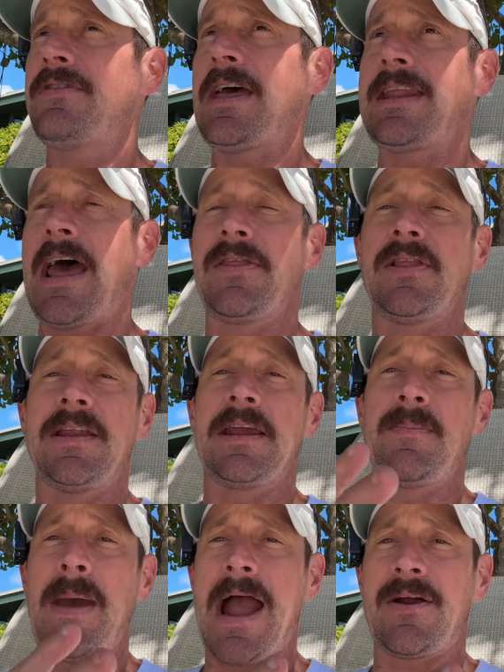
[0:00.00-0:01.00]
that
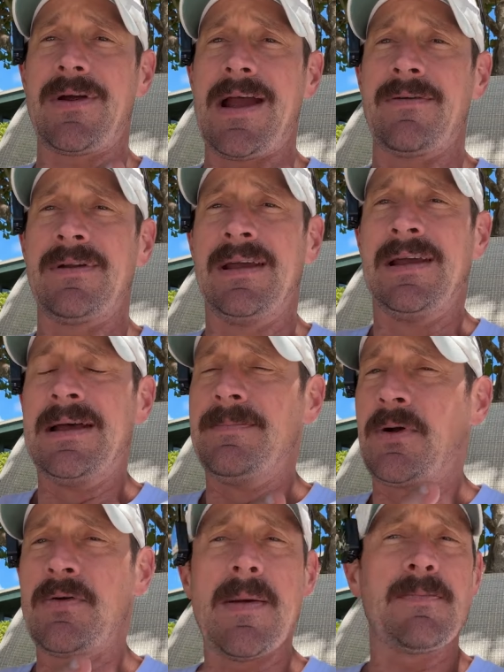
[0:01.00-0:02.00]
athletic background.
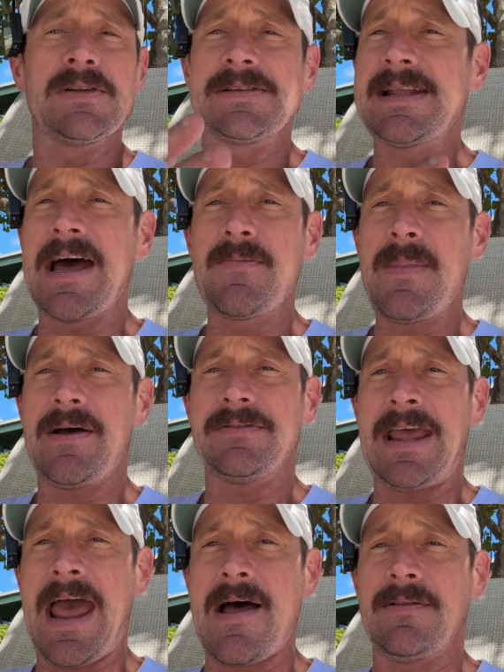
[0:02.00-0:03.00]
But remember, it's not about
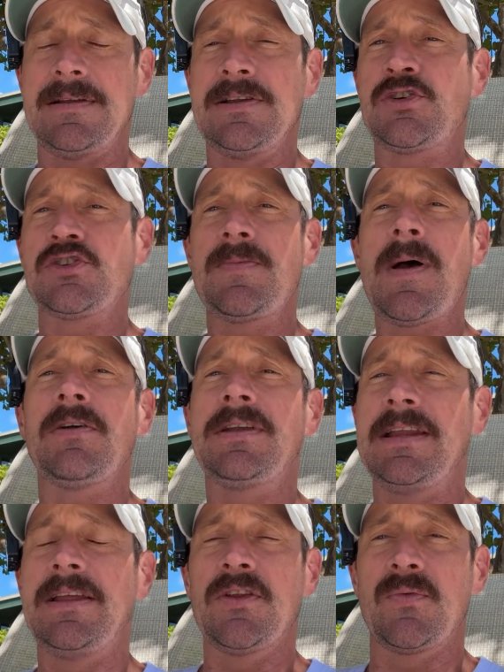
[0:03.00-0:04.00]
talent. It's just about
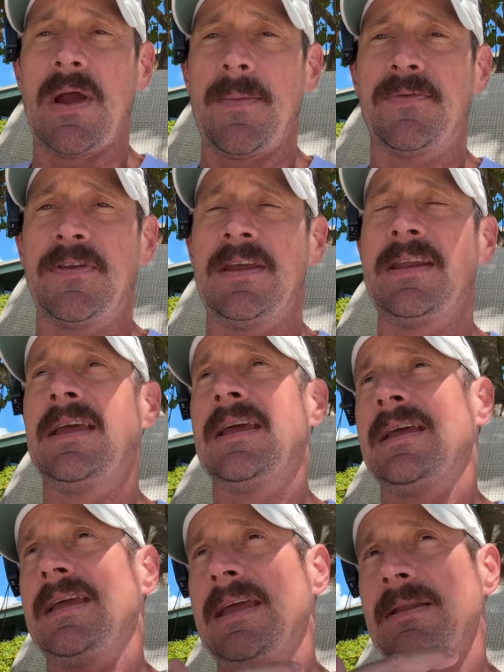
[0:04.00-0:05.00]
getting the reps in
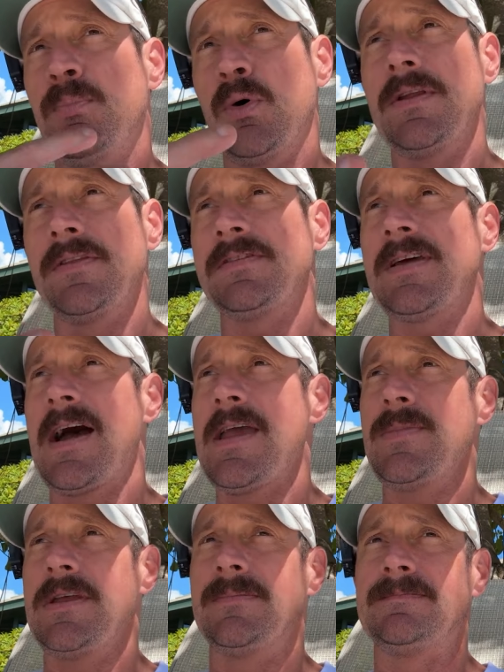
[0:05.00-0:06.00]
and putting the
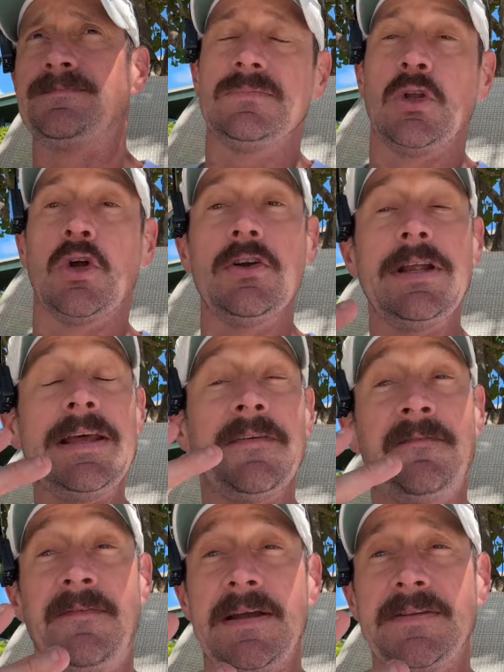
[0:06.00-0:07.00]
time in. Learn to hit
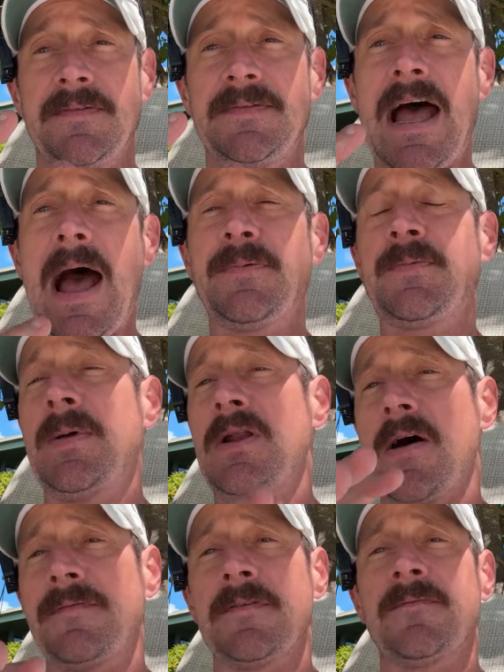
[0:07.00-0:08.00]
effective
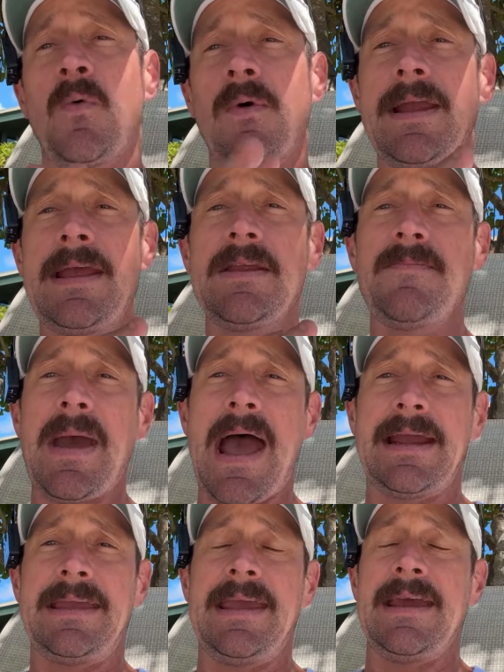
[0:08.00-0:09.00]
topspin off your forehand and
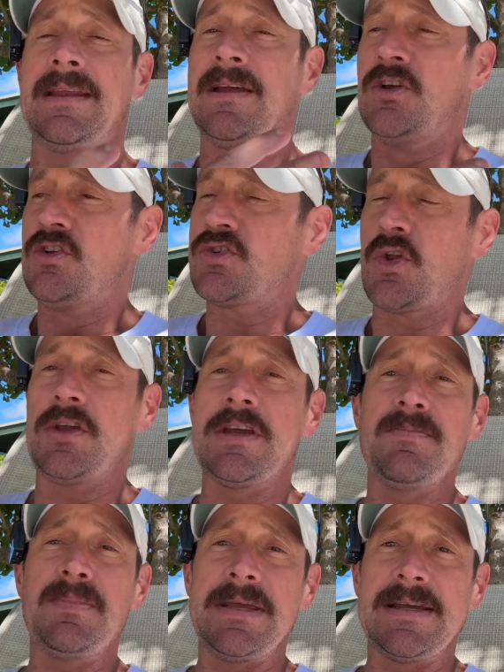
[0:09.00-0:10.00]
backhand so you
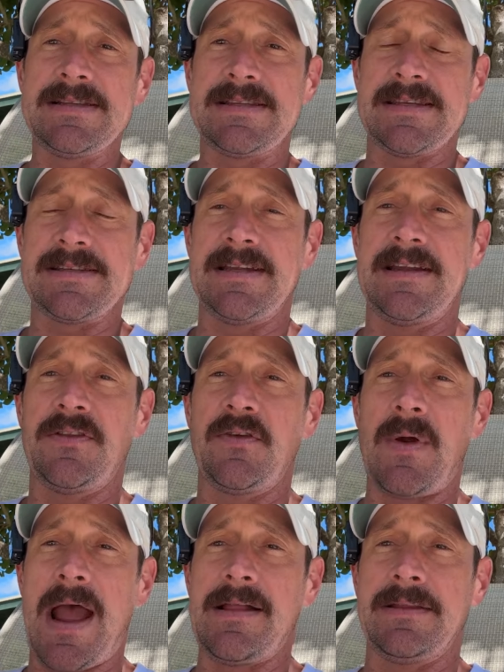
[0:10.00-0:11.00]
can be consistent in the
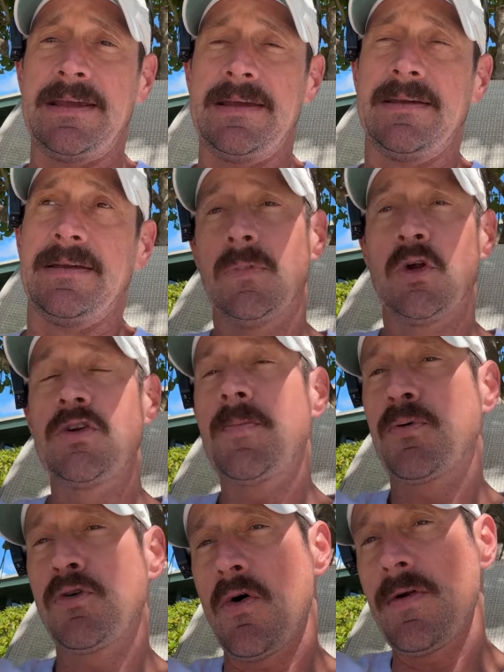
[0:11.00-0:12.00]
rally. Learn to
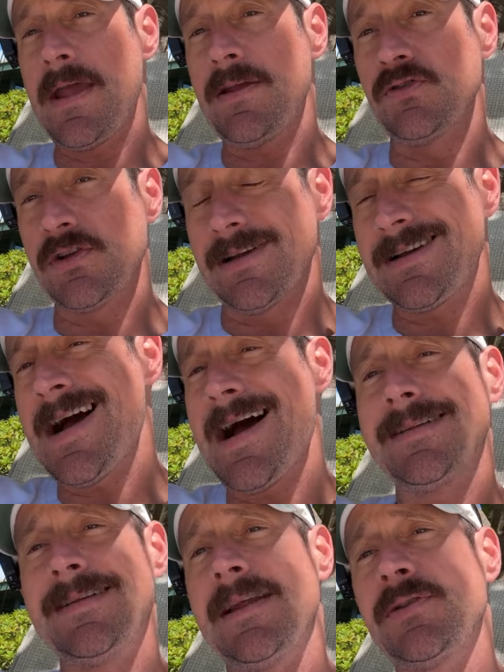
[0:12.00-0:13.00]
pronate using a
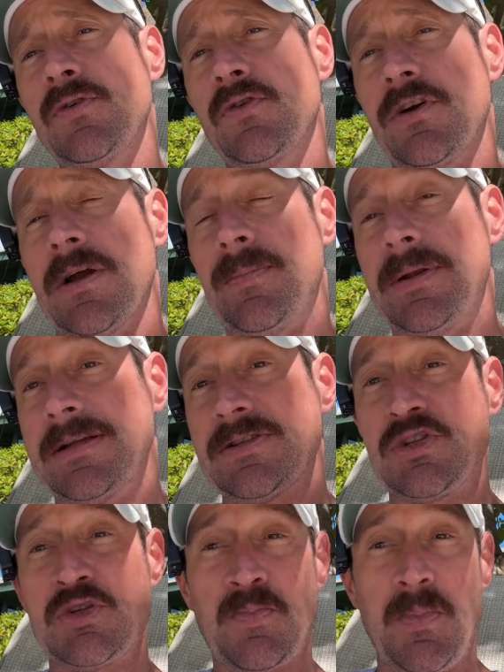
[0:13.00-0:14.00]
continental grip and hit
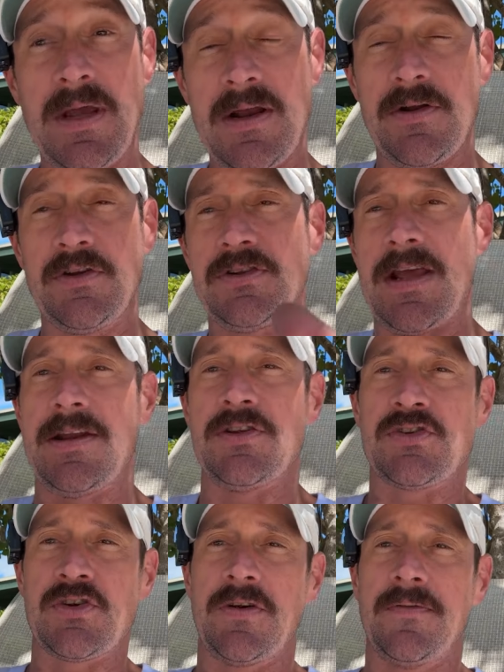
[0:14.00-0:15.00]
spin on your
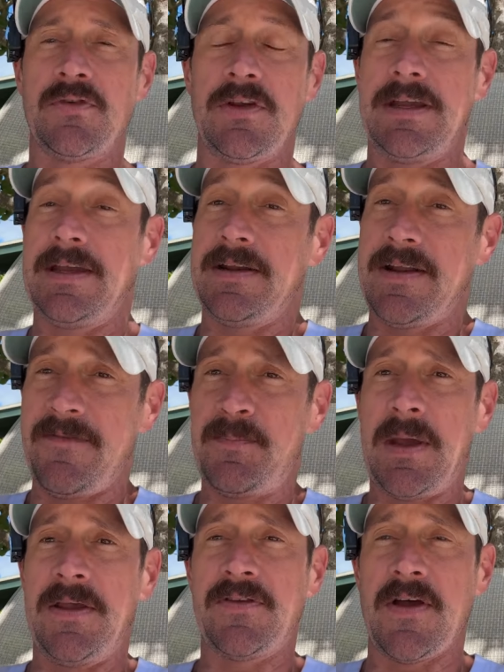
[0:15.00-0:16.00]
tennis serve so you can get enough
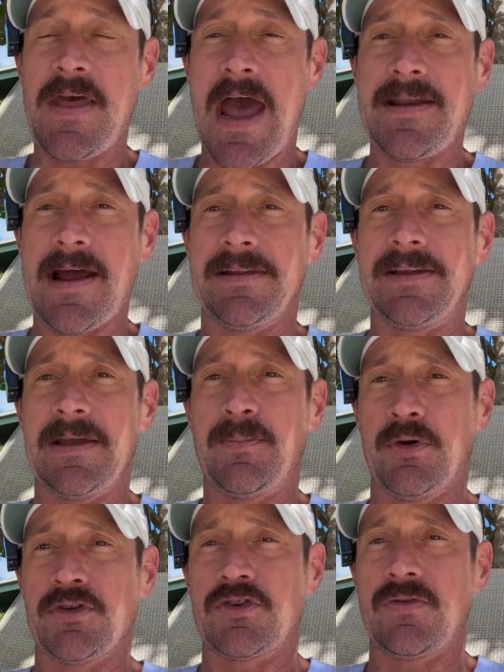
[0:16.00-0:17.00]
pace on that not to
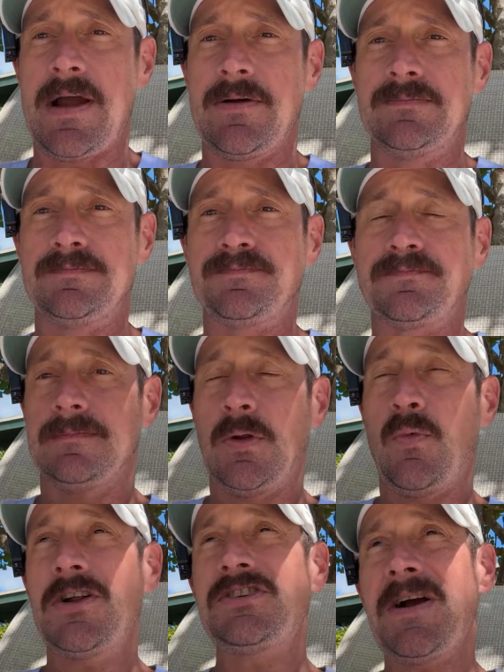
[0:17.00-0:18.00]
get pushed around.
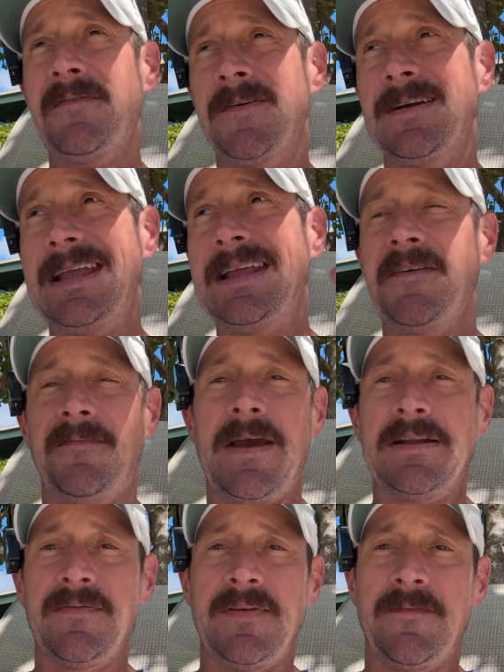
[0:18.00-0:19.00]
And watch out for
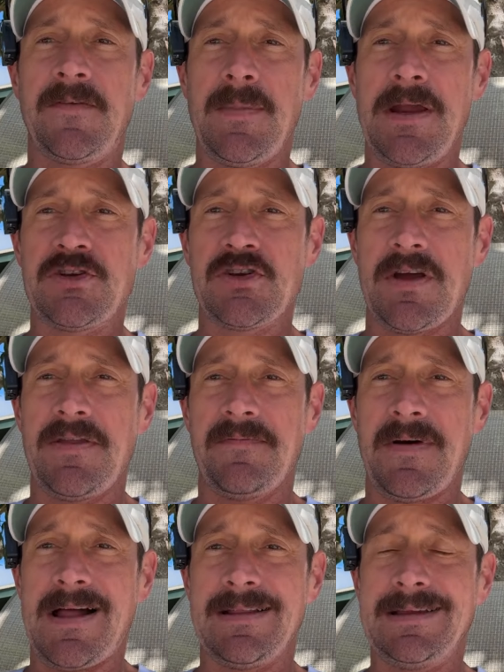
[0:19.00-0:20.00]
ineffective information on the
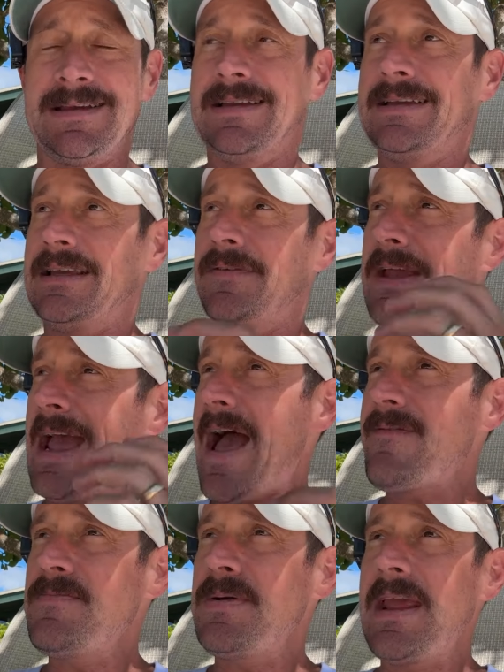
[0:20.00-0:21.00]
volley. If you
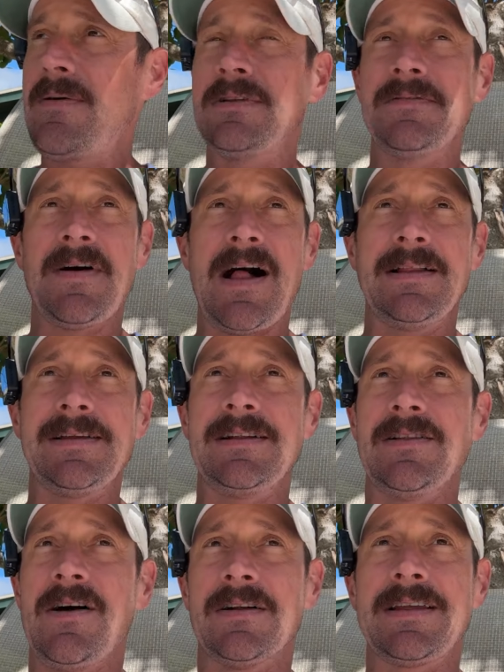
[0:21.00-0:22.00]
haven't been able to volley in
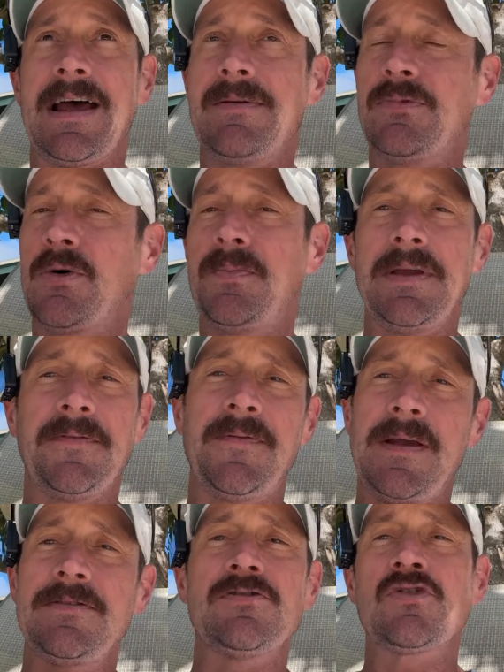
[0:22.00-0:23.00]
a long time, don't be
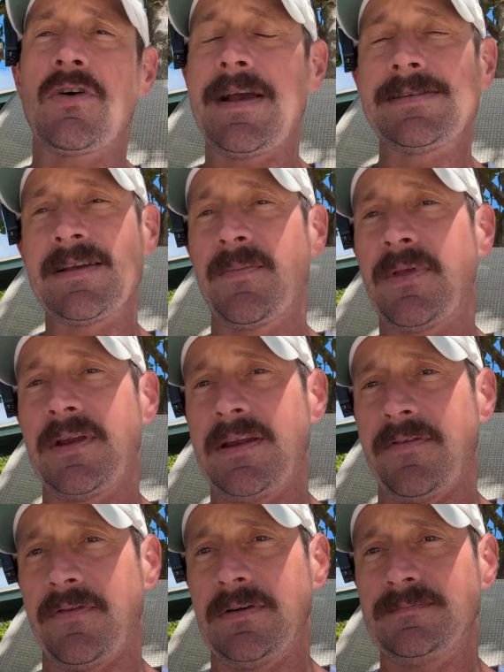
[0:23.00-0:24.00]
afraid to try something
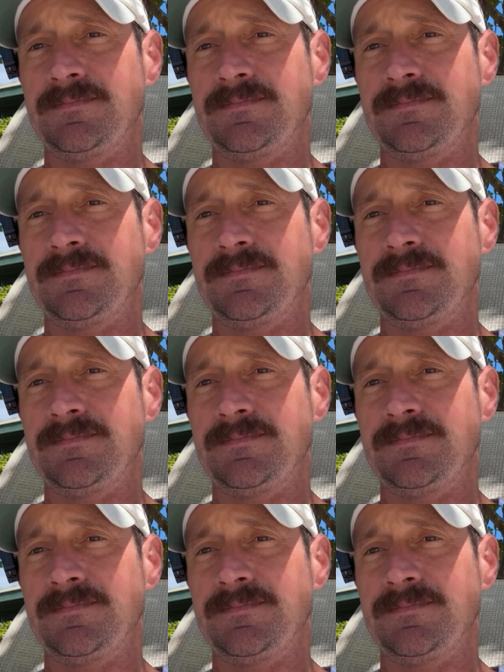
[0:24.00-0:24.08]
different.